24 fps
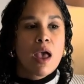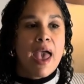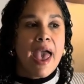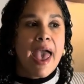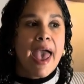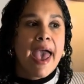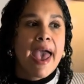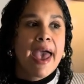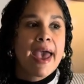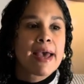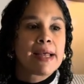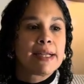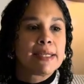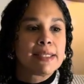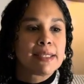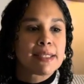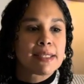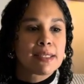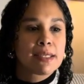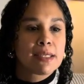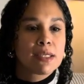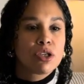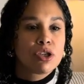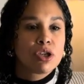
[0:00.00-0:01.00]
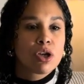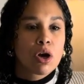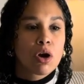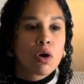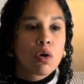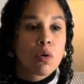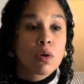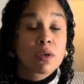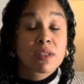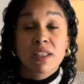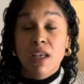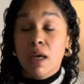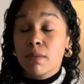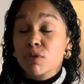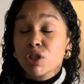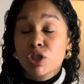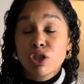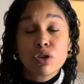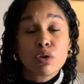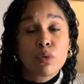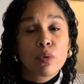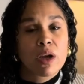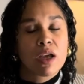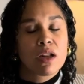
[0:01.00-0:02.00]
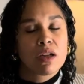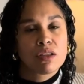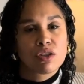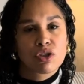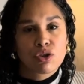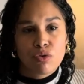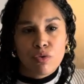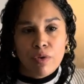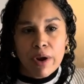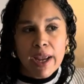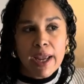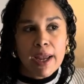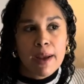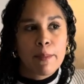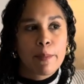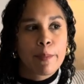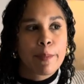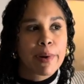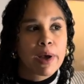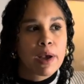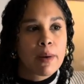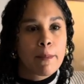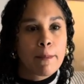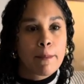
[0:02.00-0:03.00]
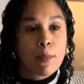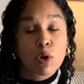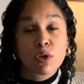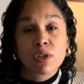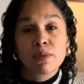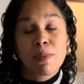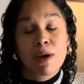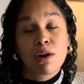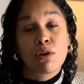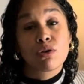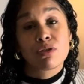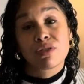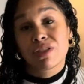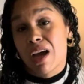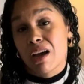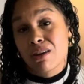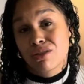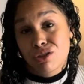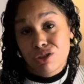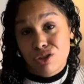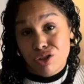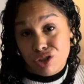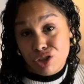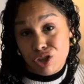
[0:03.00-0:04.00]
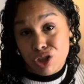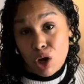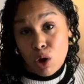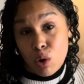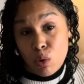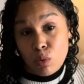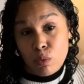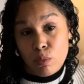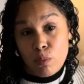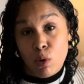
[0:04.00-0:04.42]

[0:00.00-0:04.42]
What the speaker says: And, you know, some do, and it's great, but most medical doctors don't.